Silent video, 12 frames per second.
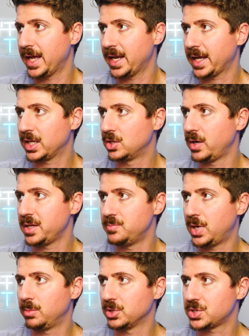And I could go ahead and
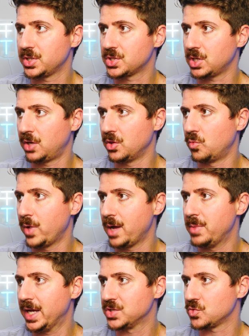publish this on the
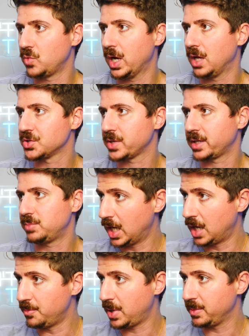web as well. So I could
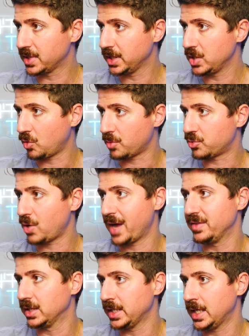publicly or
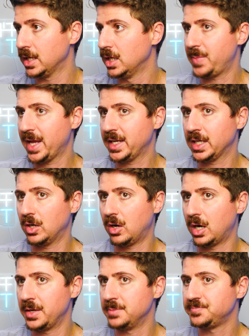privately, depending
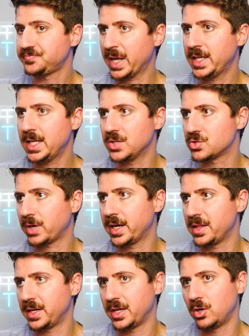on my needs, right?
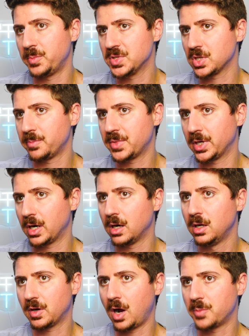And then it opens up their
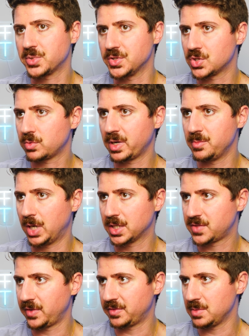options, $20,
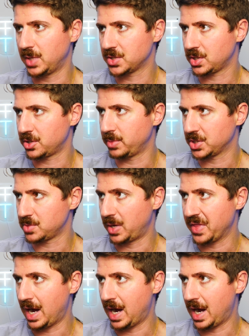$50, $100 a month.